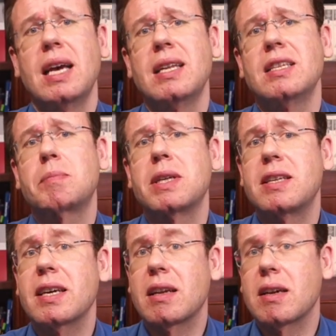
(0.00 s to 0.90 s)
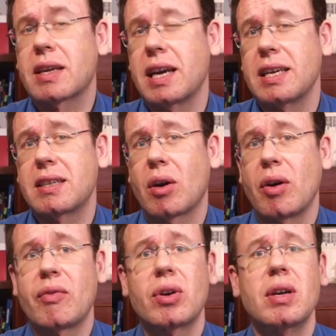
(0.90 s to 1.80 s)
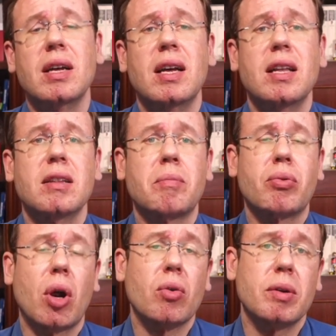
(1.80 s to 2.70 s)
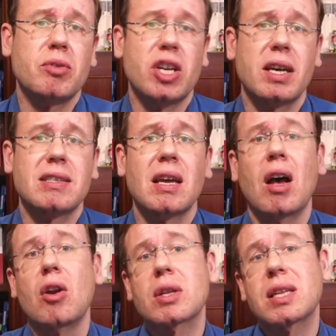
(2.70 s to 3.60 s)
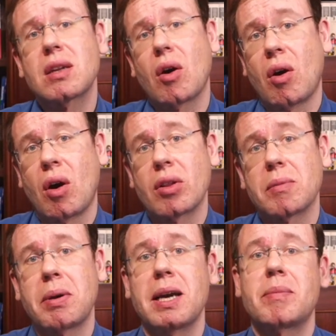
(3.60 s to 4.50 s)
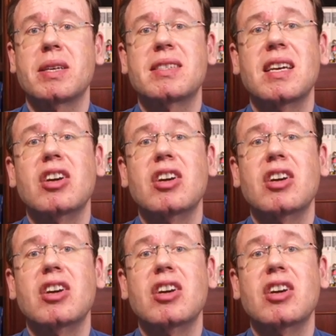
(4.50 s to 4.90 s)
In this particular case, however, the program chairs looked at all the papers